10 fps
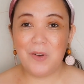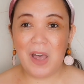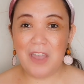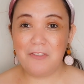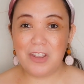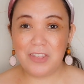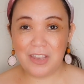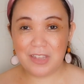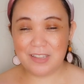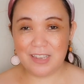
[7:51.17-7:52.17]

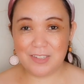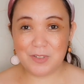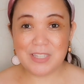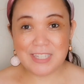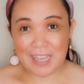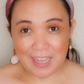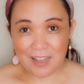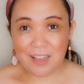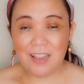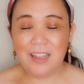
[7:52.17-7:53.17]
everything that is on
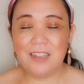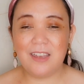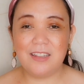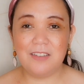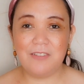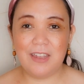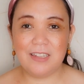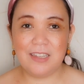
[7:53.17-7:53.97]
sale in that event,